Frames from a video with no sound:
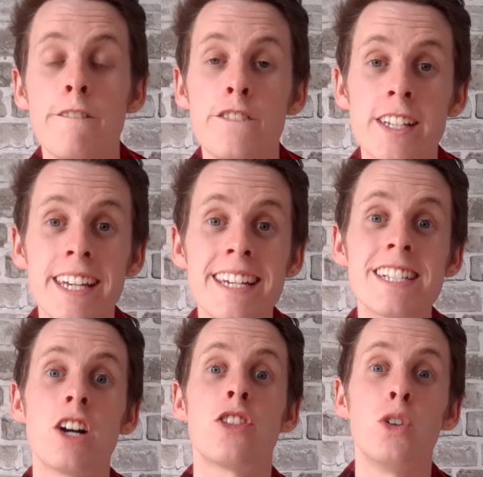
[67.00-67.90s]
For
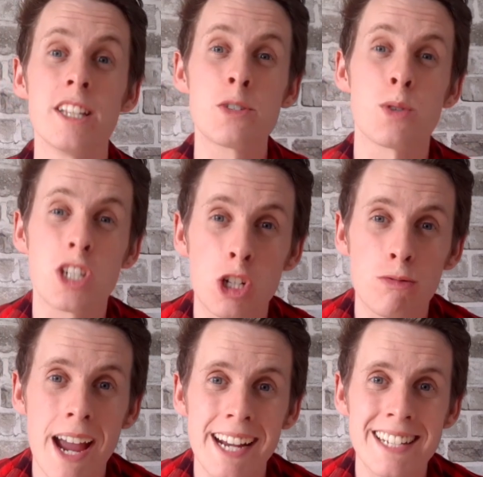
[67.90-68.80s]
years I thought this was
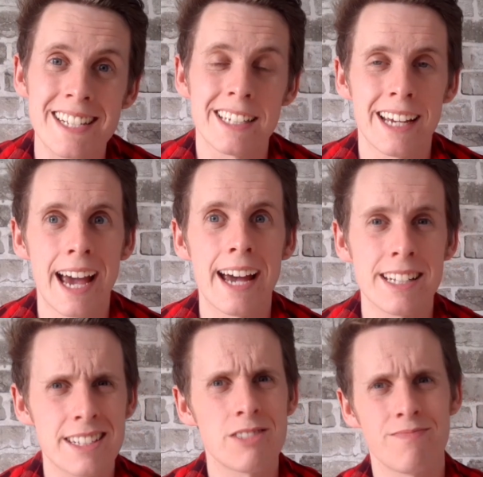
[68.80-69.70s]
correct,
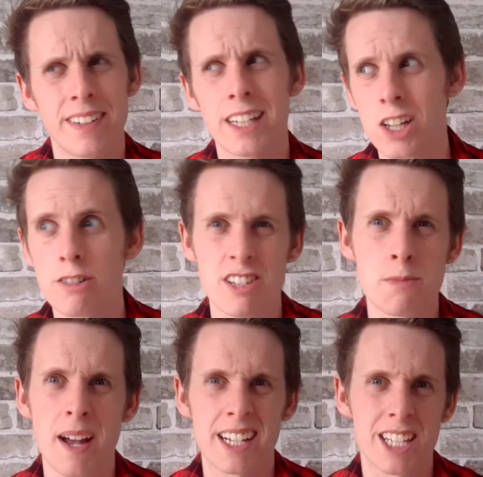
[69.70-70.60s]
and in a lot of
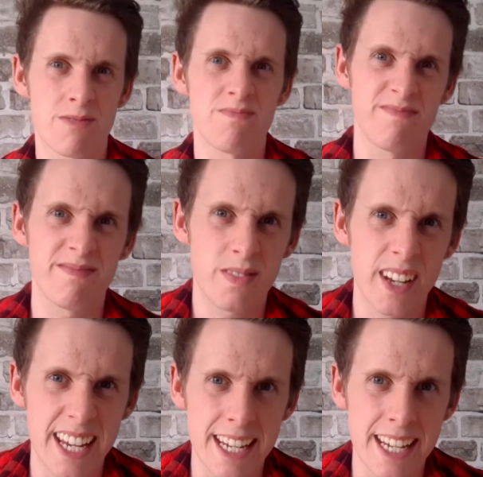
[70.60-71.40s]
respects it